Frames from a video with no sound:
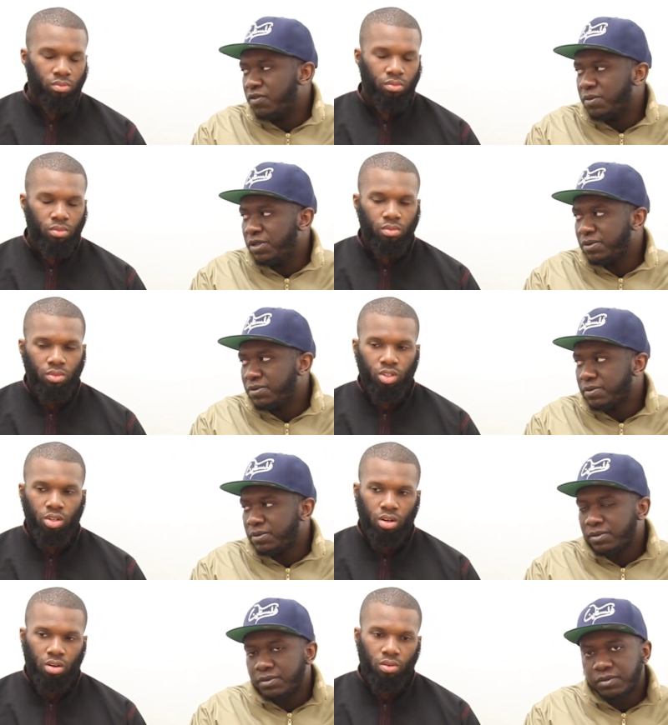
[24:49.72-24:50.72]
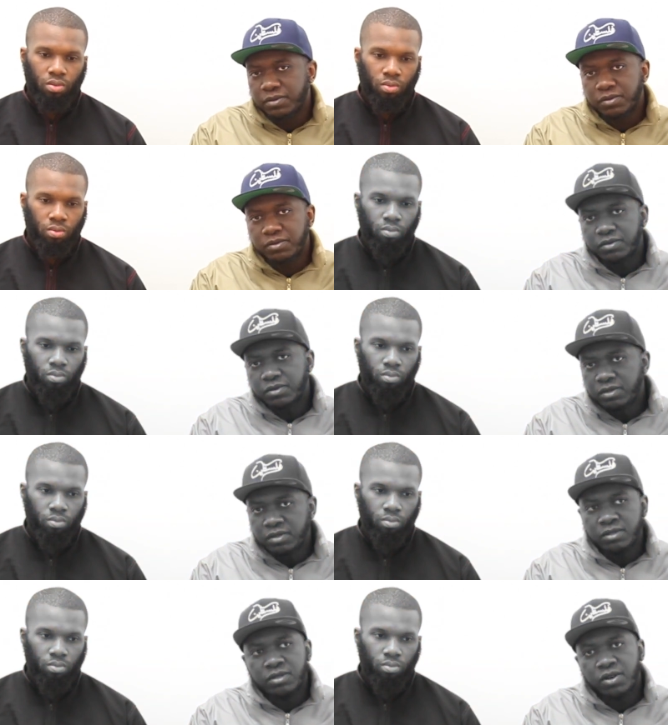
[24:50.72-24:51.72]
Speaker 1: for me inshallah
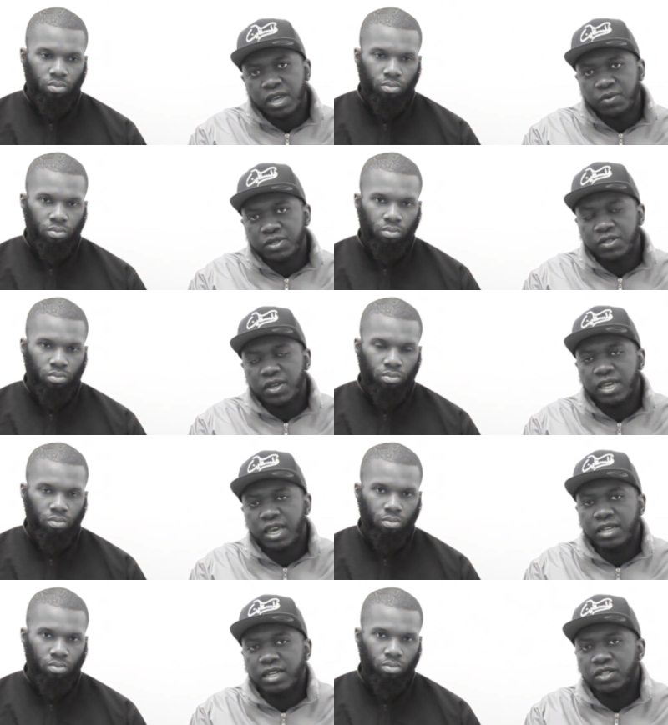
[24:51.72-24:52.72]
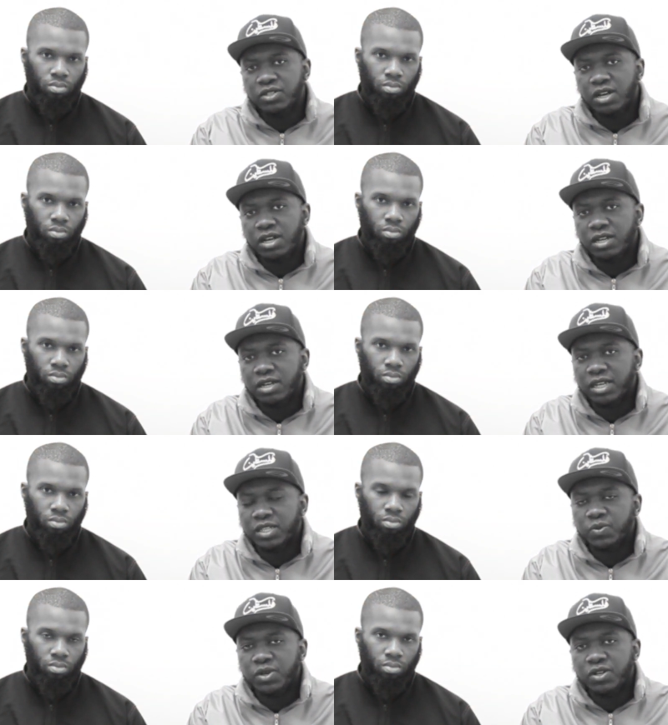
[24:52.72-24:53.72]
Okay, we see you again, inshallah,
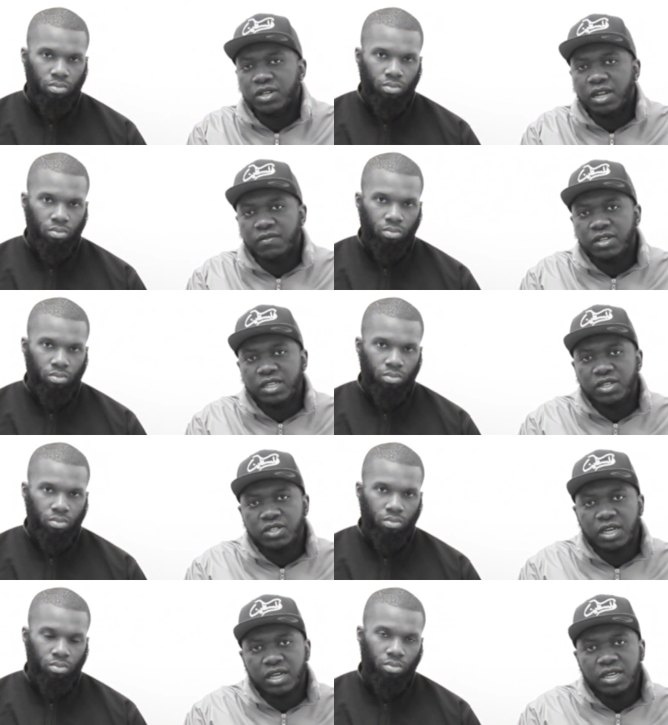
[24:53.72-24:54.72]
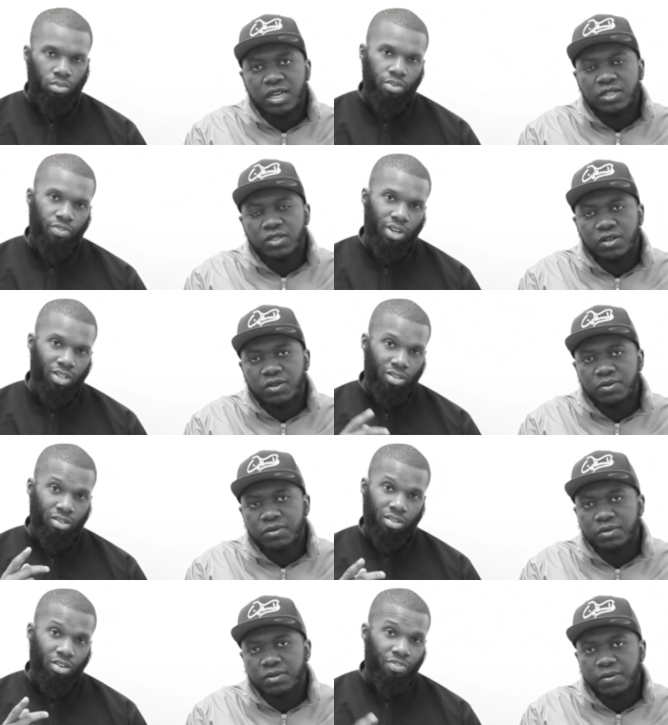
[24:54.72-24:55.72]
next week on another Deen Check. Don't so, forget to
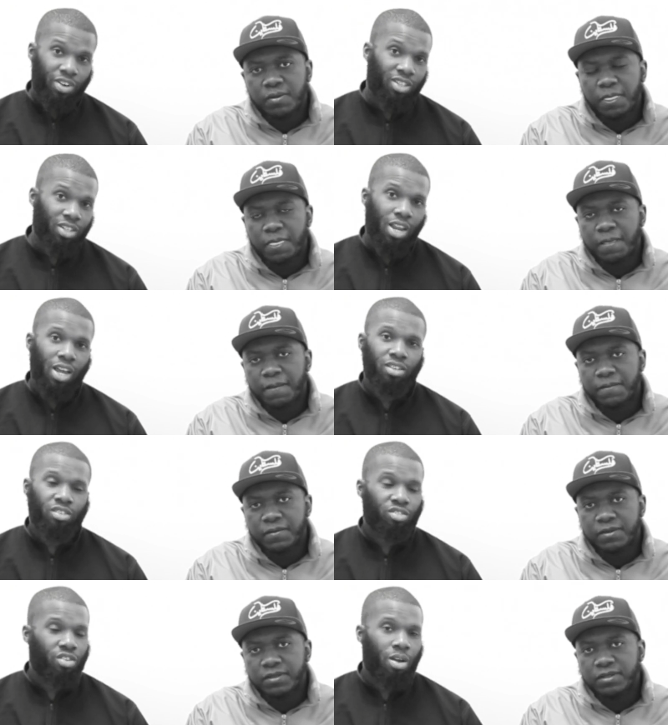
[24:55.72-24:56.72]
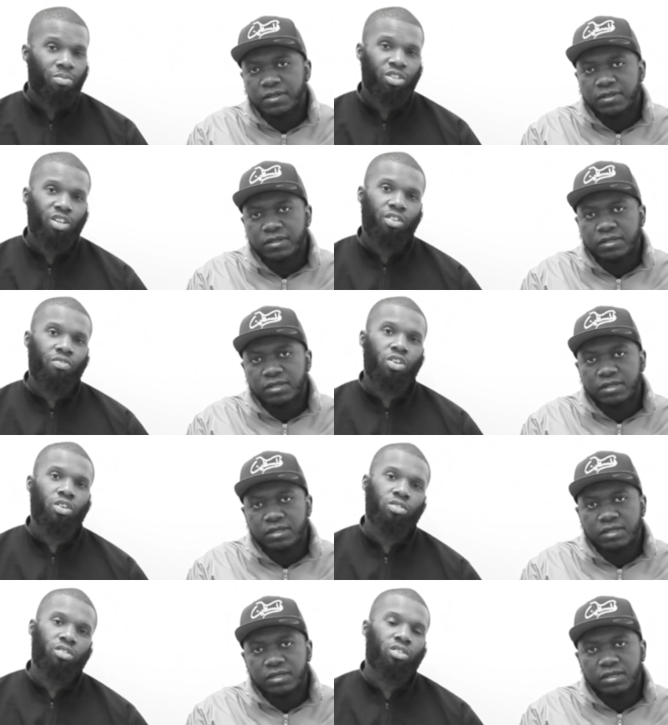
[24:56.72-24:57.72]
Speaker 2: don't forget to like and subscribe and share the
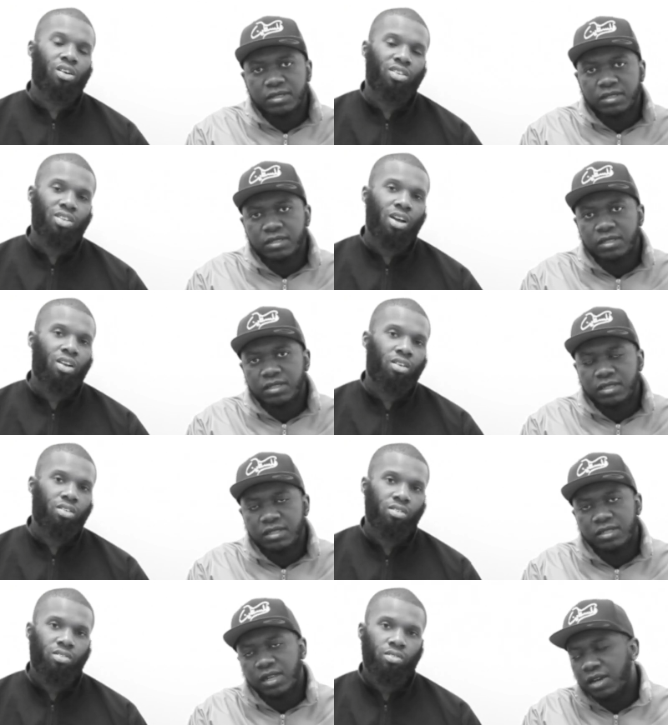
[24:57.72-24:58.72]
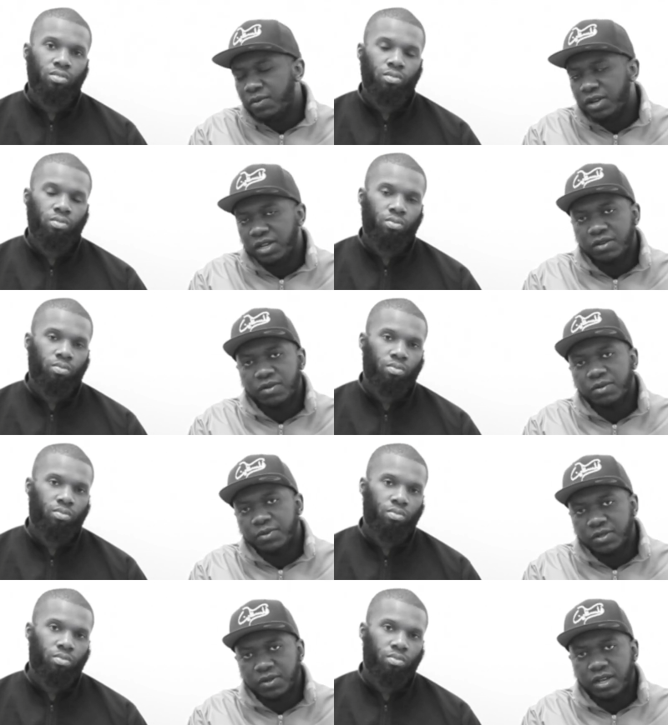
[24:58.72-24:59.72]
videos, inshallah ta'ala.
Speaker 1: Assalamu alaikum
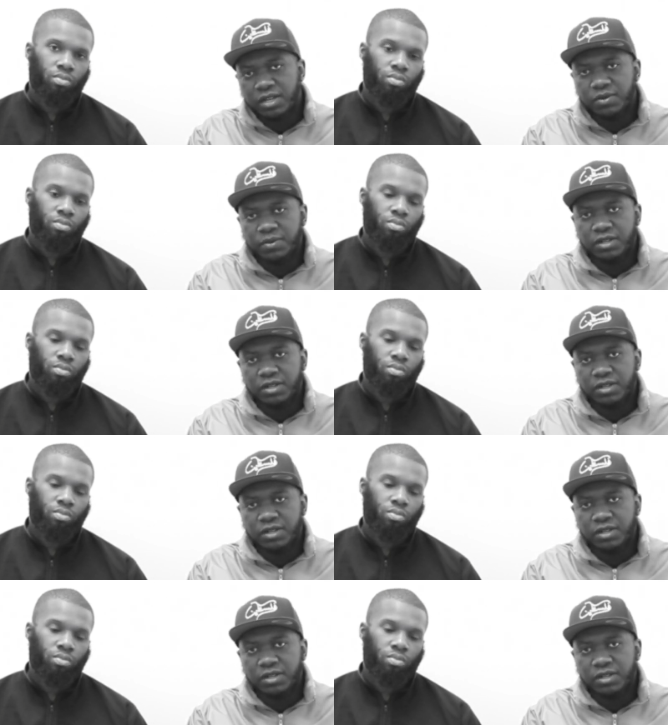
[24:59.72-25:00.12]
rahmatullahi wa